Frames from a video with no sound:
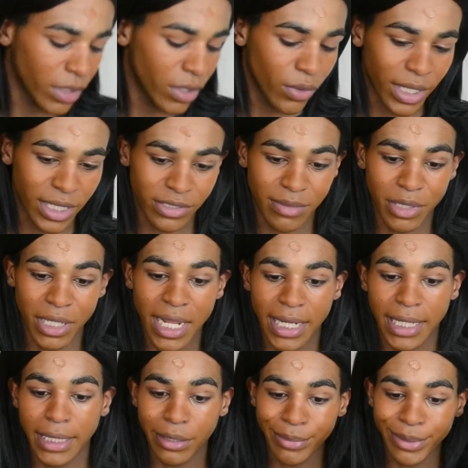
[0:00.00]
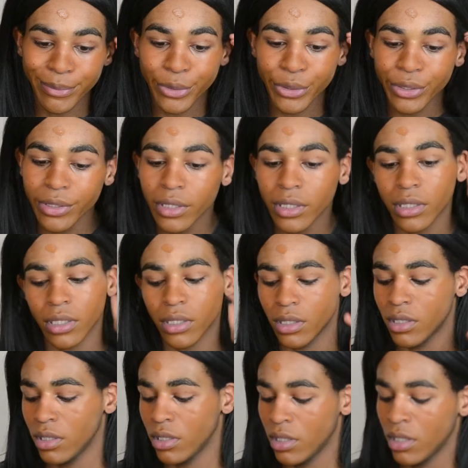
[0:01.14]
Okay, so I'm gonna add a little bit more
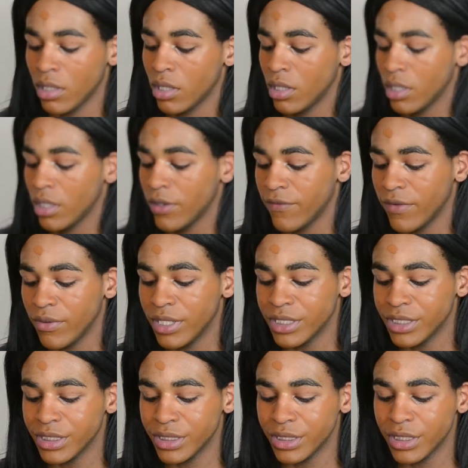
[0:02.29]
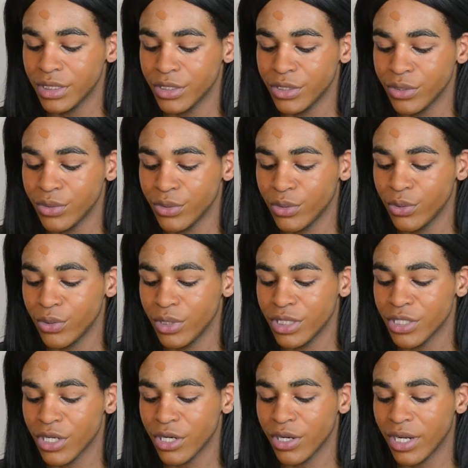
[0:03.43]
foundation to the
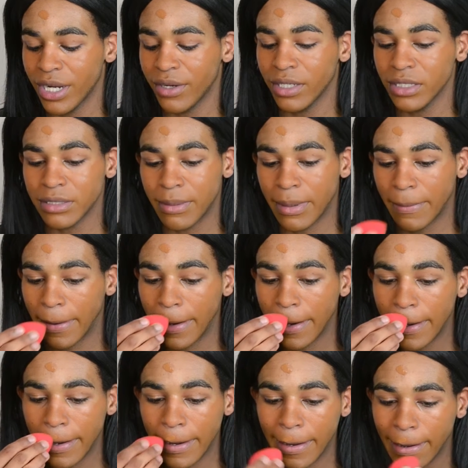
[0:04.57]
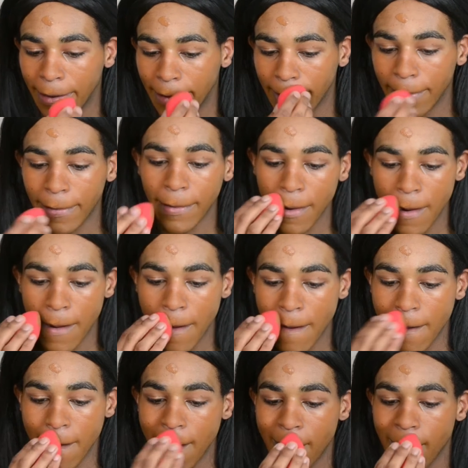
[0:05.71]
darker areas of my face, like here.
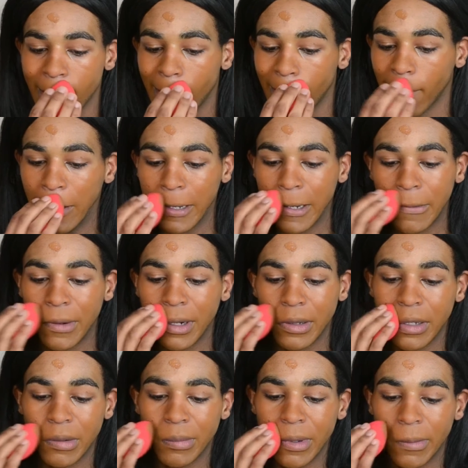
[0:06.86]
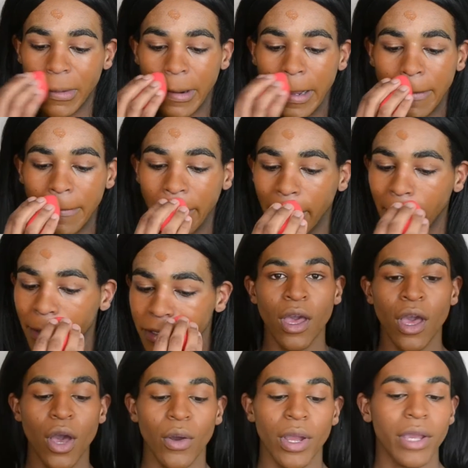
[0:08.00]
I want a little bit more coverage.
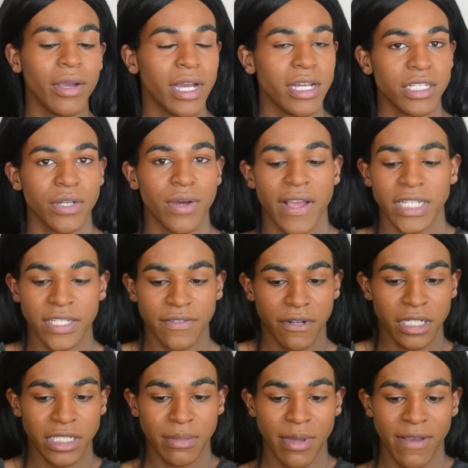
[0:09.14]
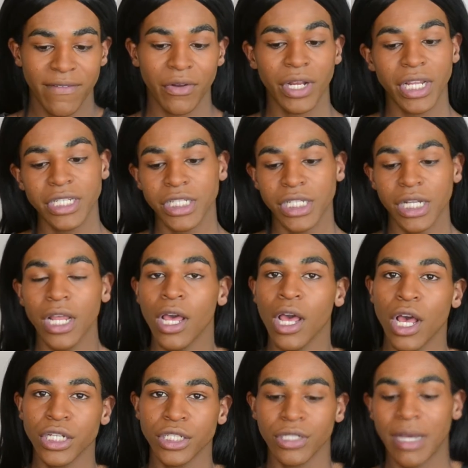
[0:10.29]
Okay, guys, so I just finished up my foundation.
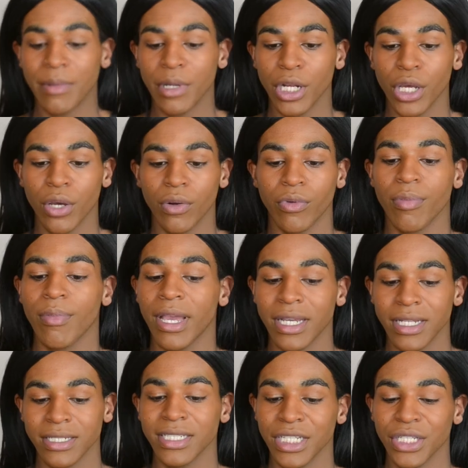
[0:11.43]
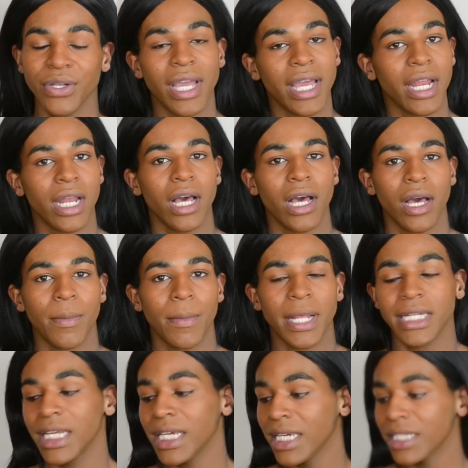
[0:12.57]
So now I'm gonna go in with my concealer, and
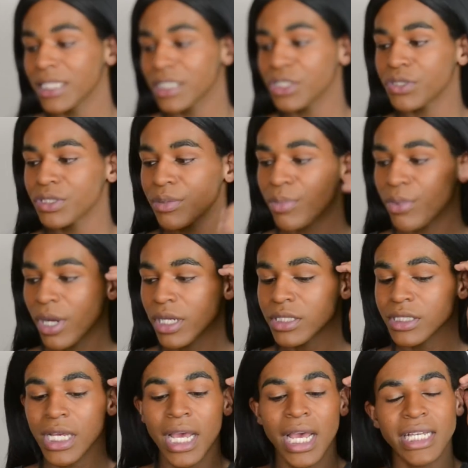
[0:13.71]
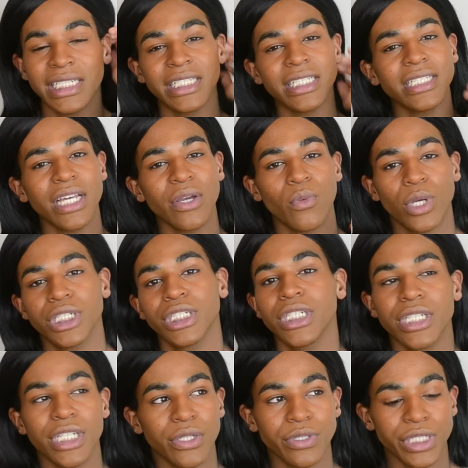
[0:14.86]
Nikki did use a brush. She didn't say which
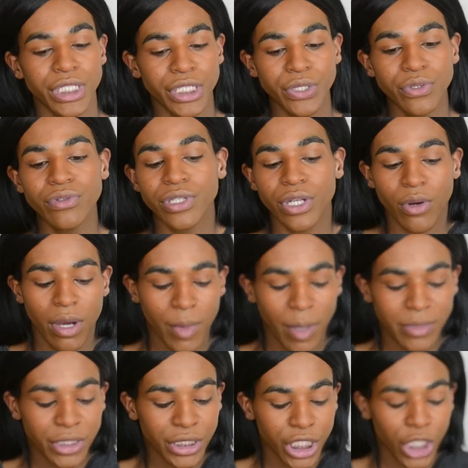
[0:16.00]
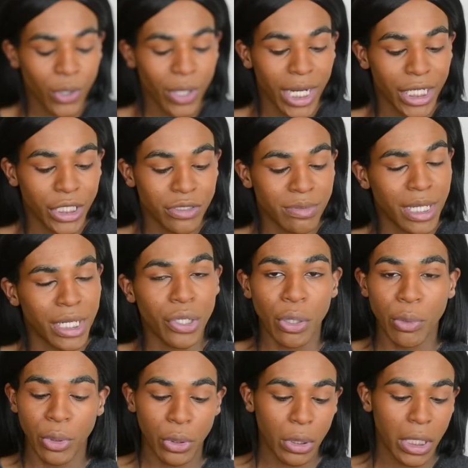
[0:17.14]
concealer she used, so I'm just gonna go ahead and use my
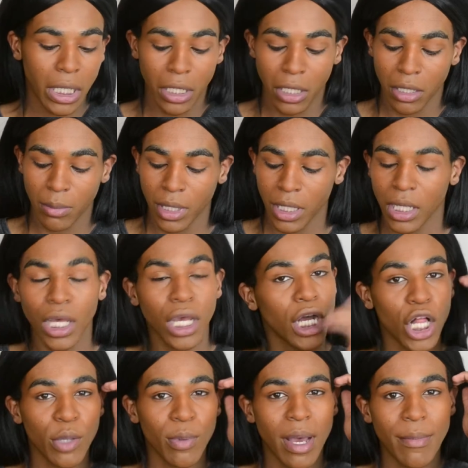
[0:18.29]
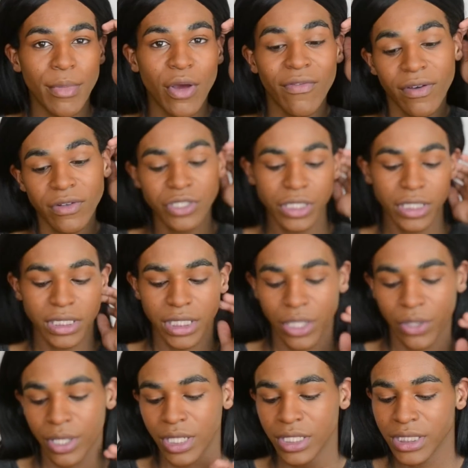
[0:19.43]
normal Colourpop No Filter concealer
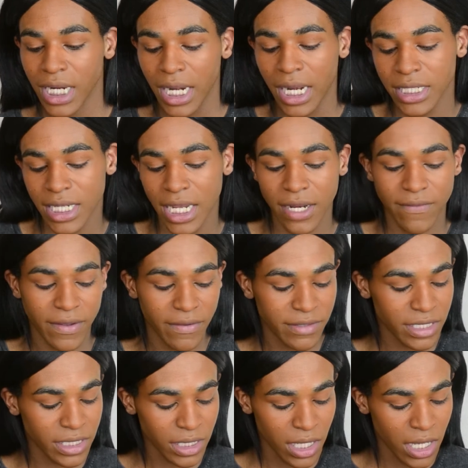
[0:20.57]
in the shade 1050.